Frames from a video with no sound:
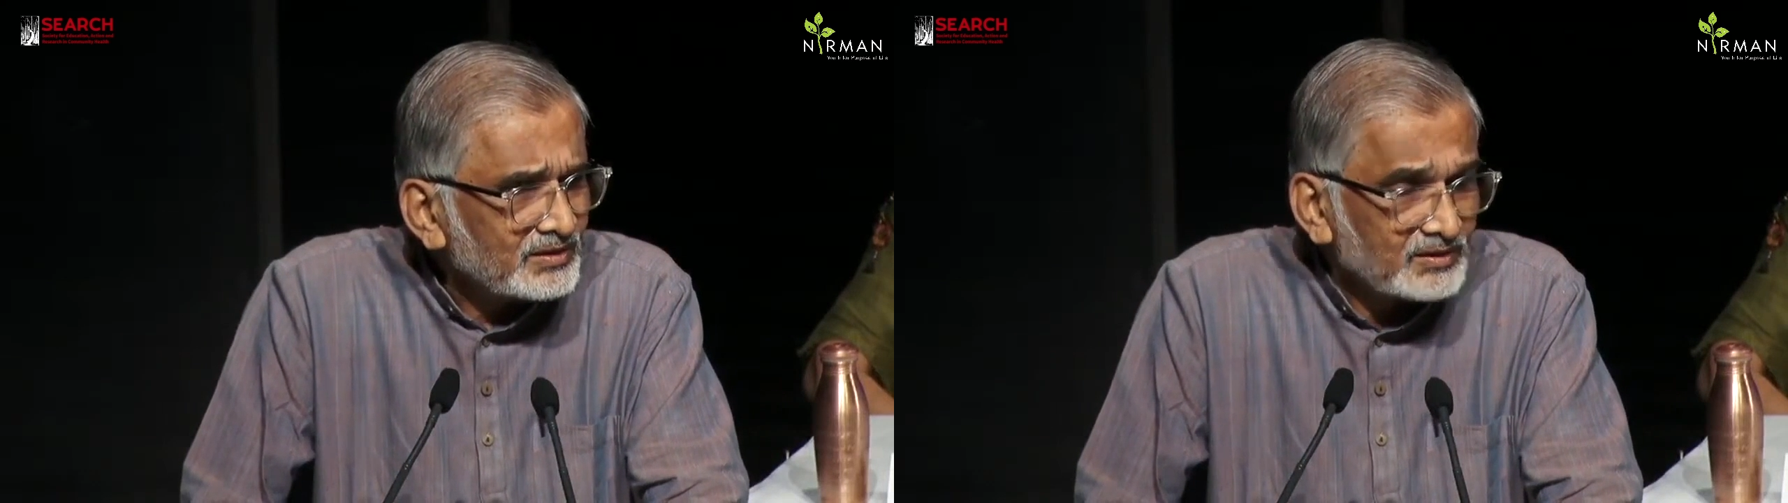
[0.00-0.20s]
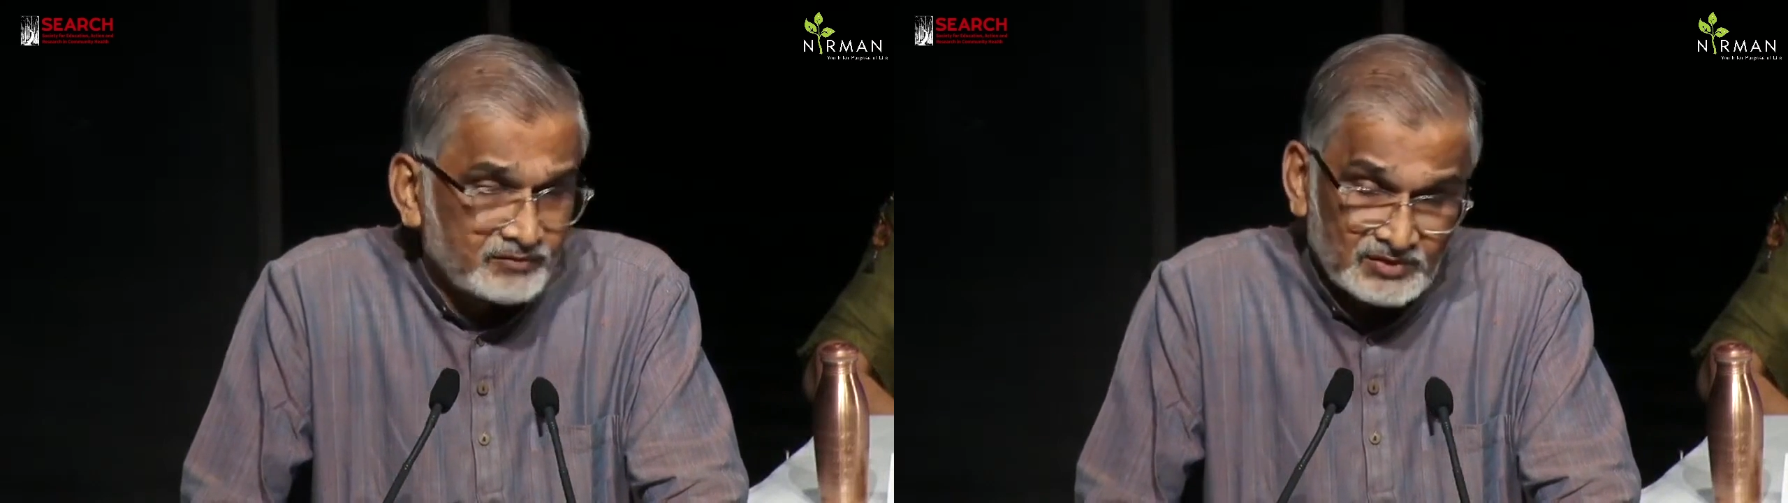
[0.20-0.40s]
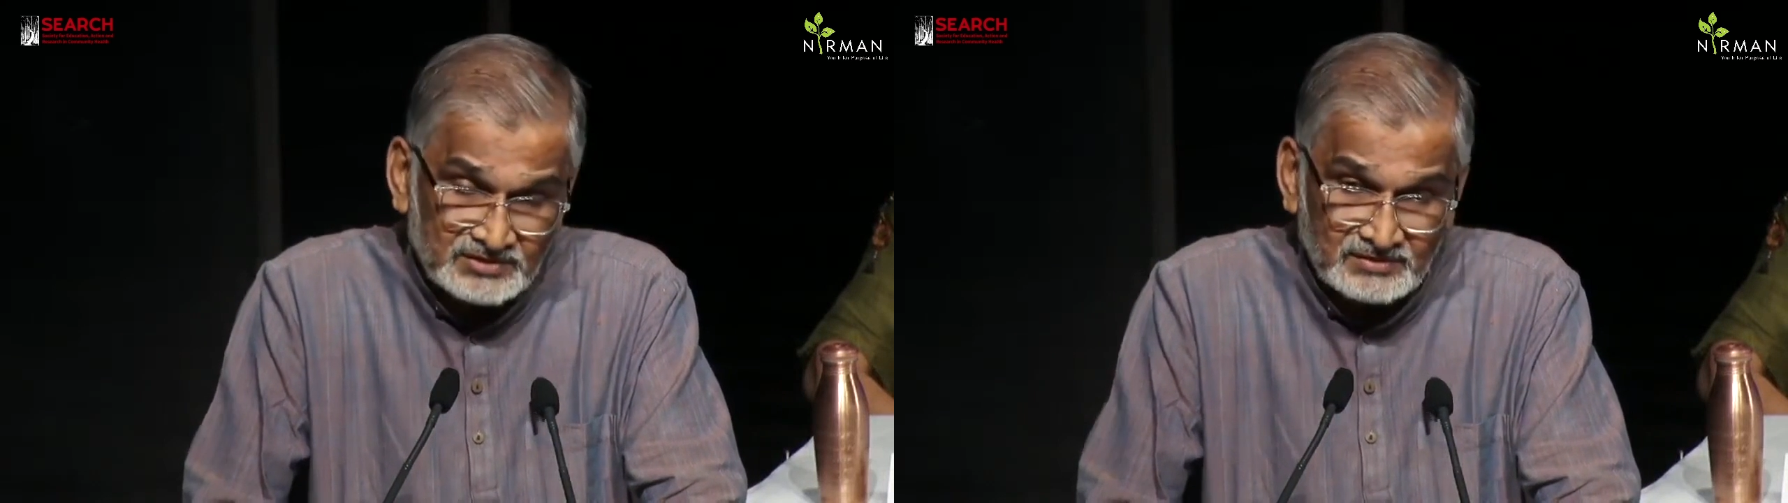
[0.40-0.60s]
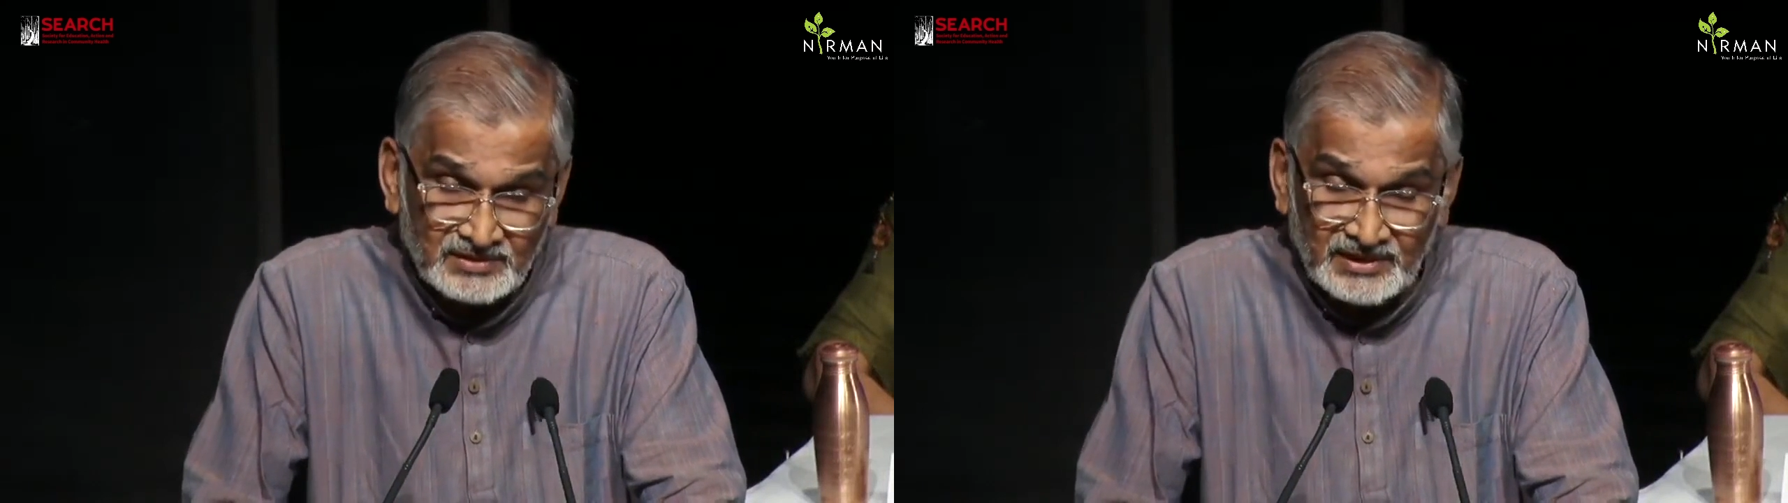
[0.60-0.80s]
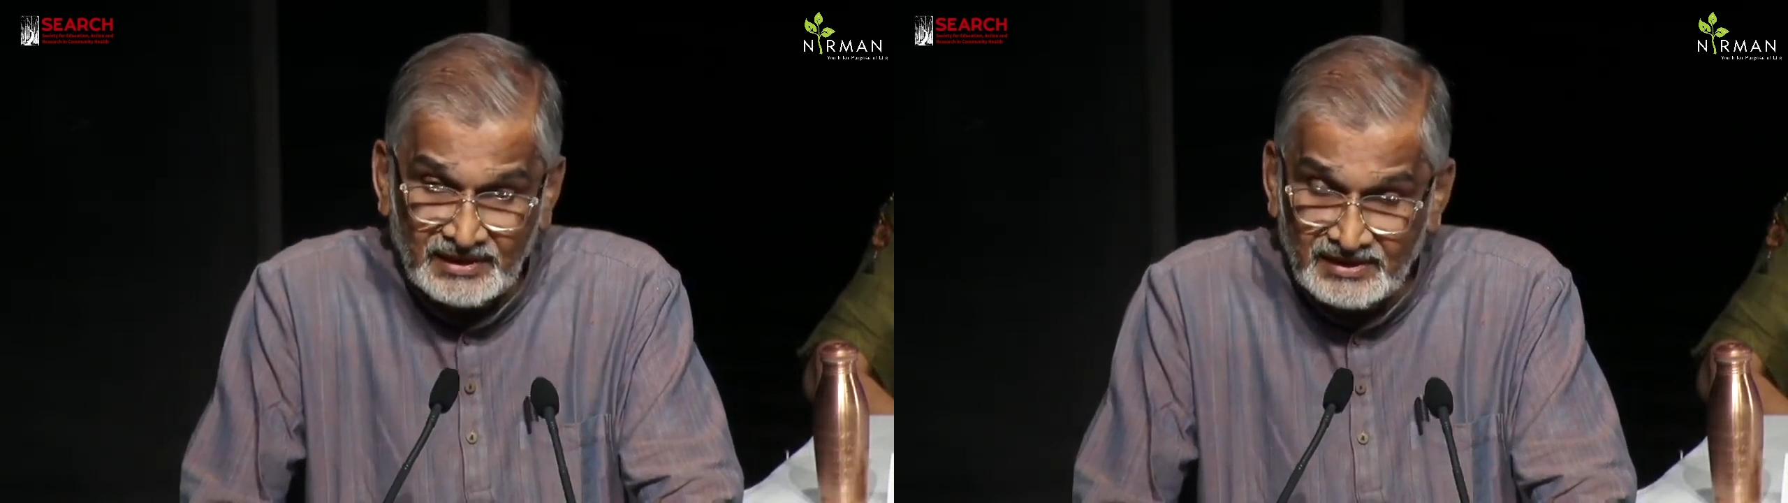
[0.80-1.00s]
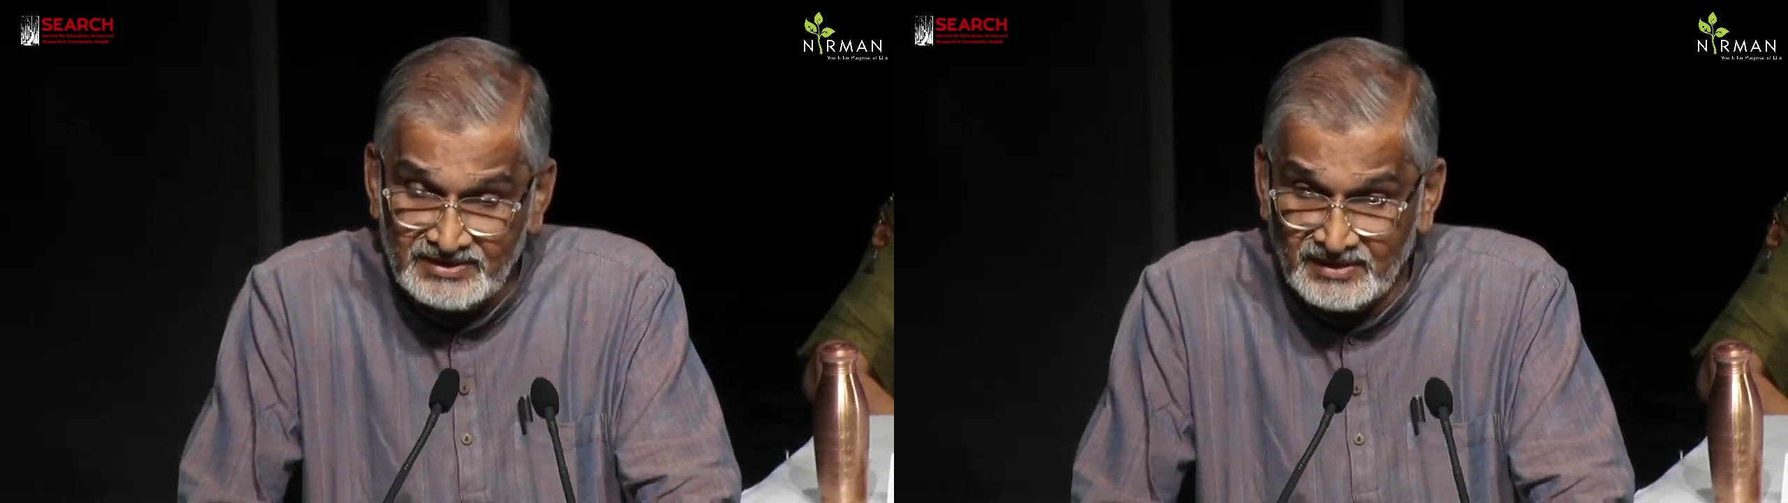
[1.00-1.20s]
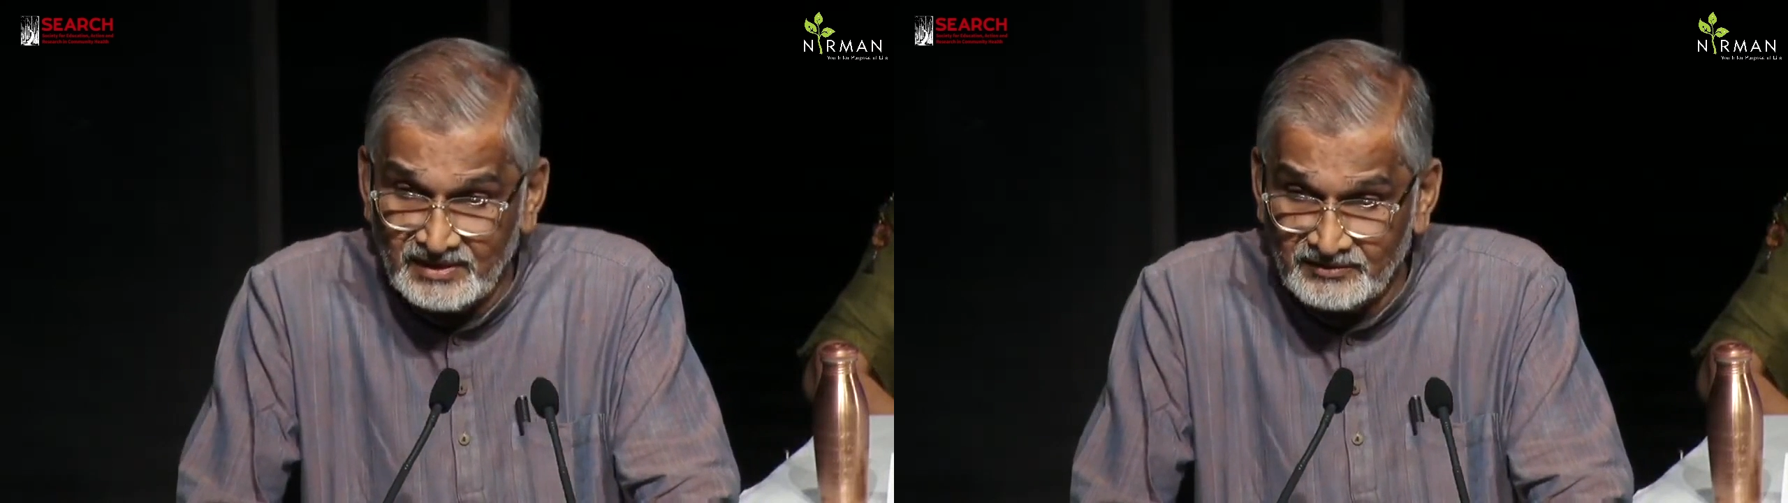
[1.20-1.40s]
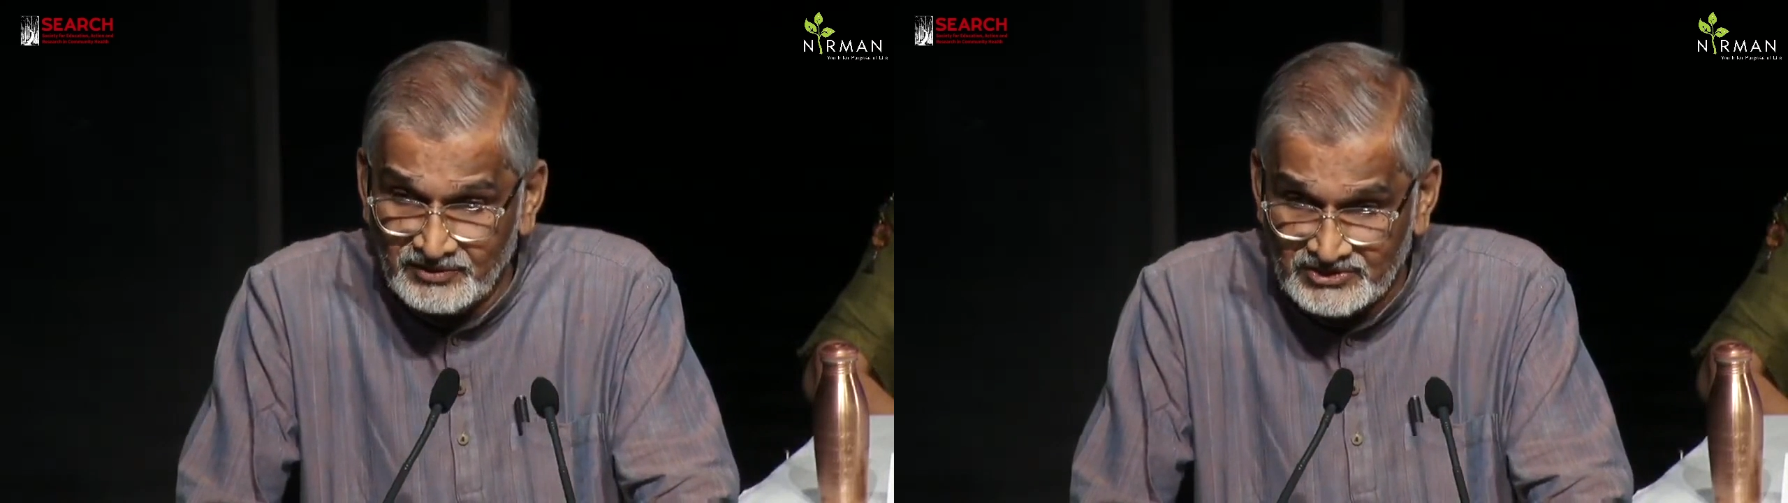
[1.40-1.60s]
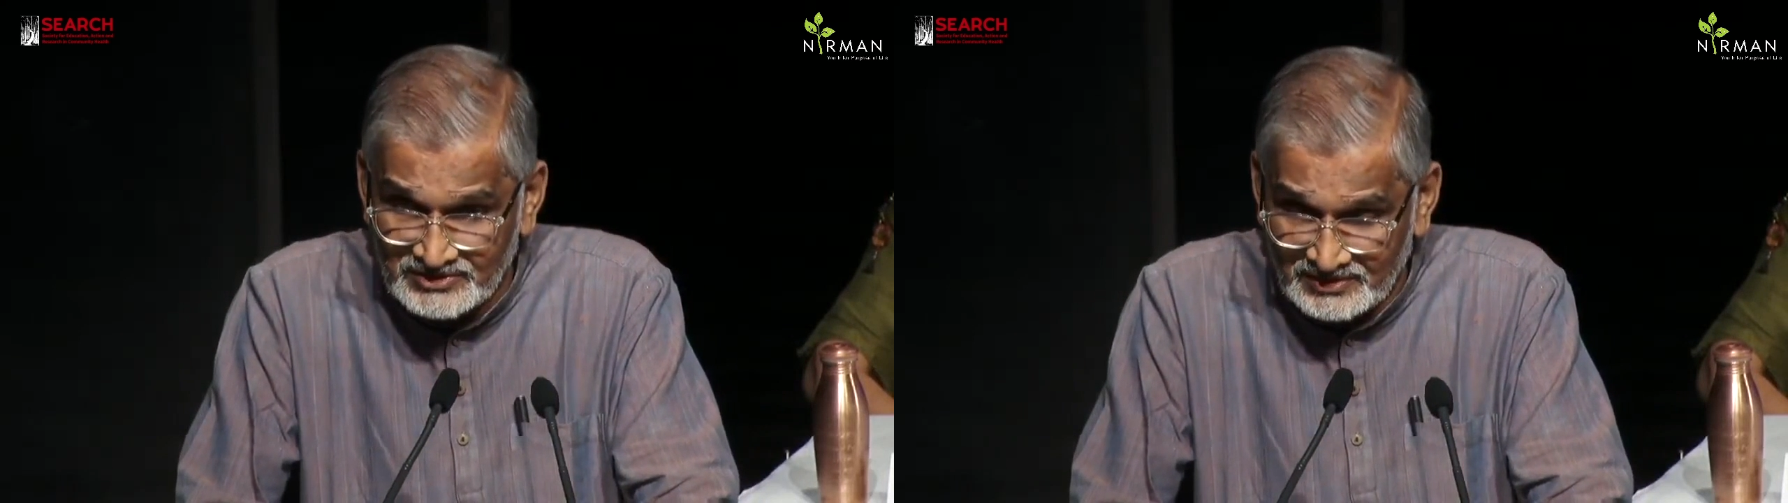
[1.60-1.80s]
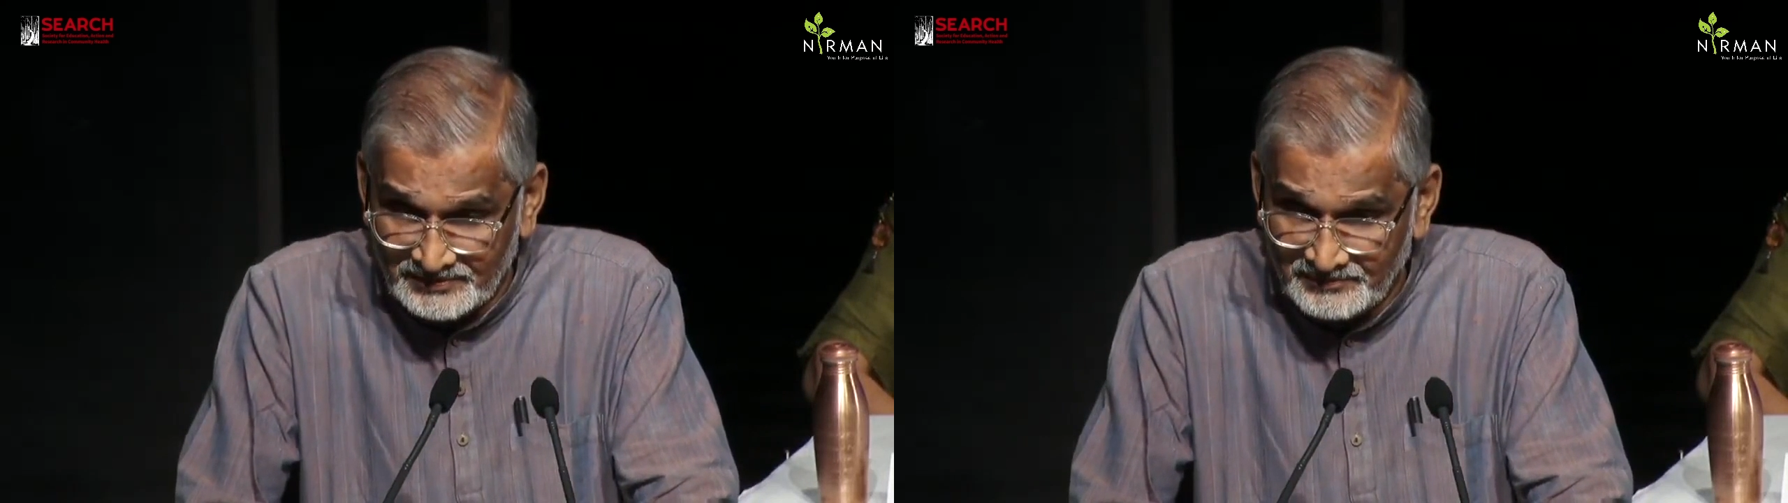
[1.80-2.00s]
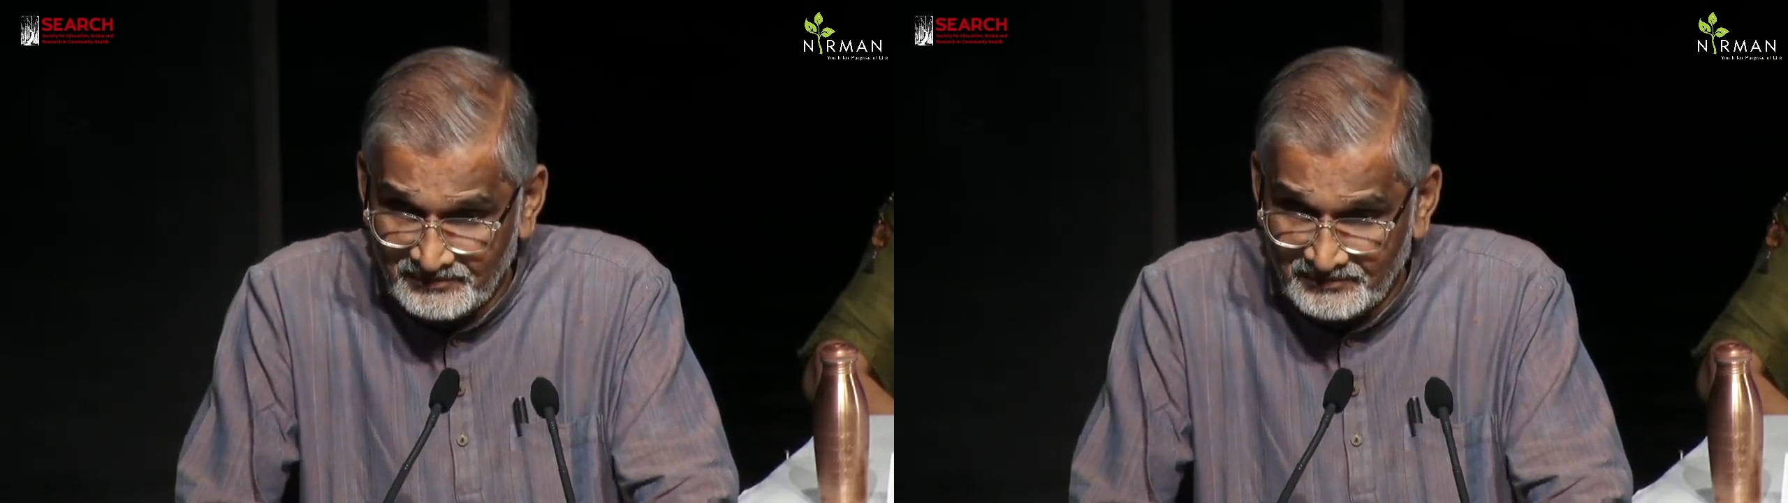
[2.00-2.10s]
It was an ethical question.